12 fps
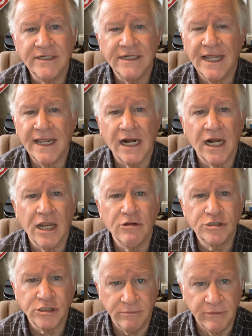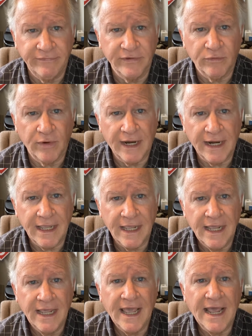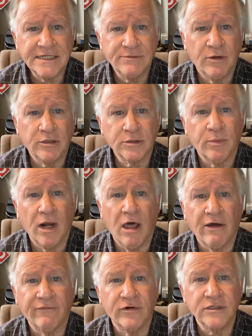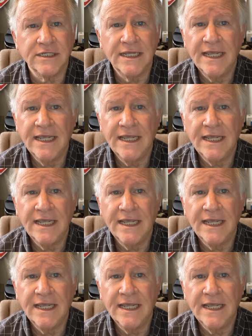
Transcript: today close to move-in ready, has multiple offers.